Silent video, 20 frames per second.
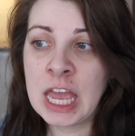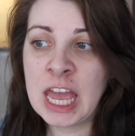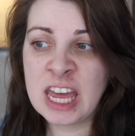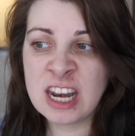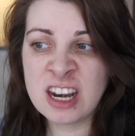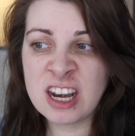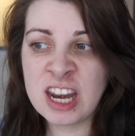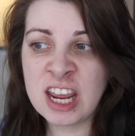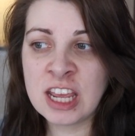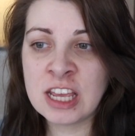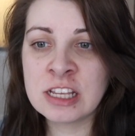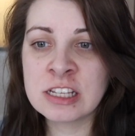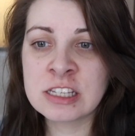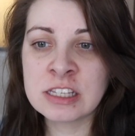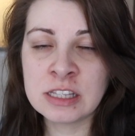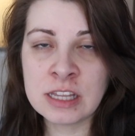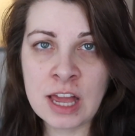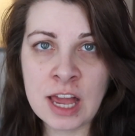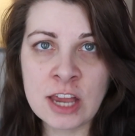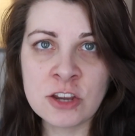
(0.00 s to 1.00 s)
editing
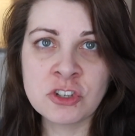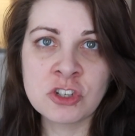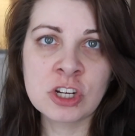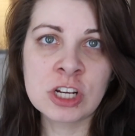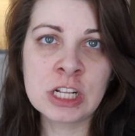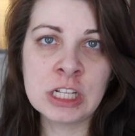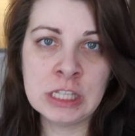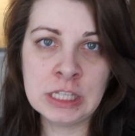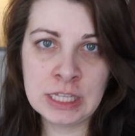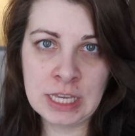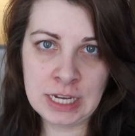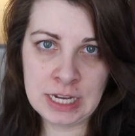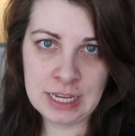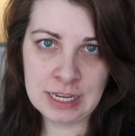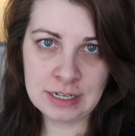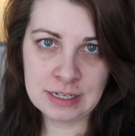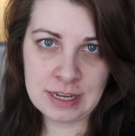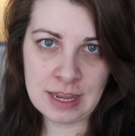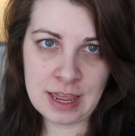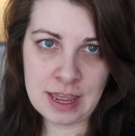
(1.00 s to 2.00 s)
slash
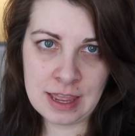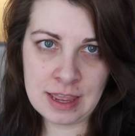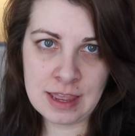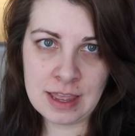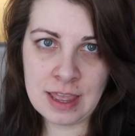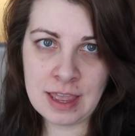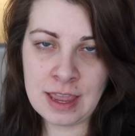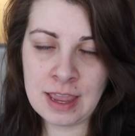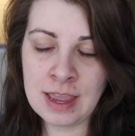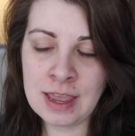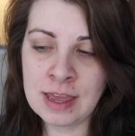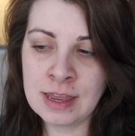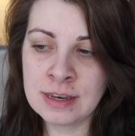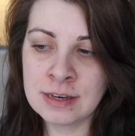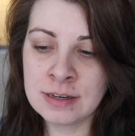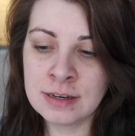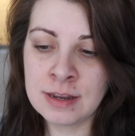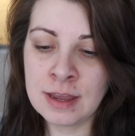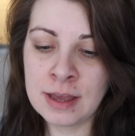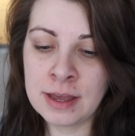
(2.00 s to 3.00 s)
cleaning day.
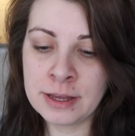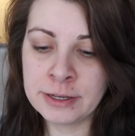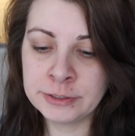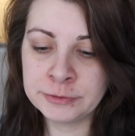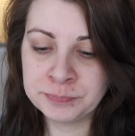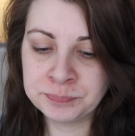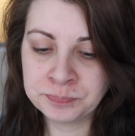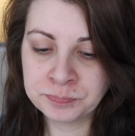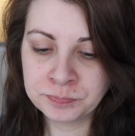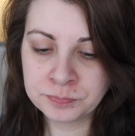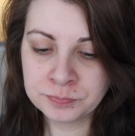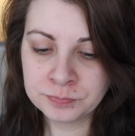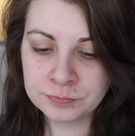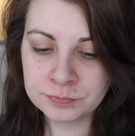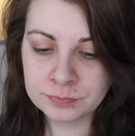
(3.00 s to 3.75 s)
And um,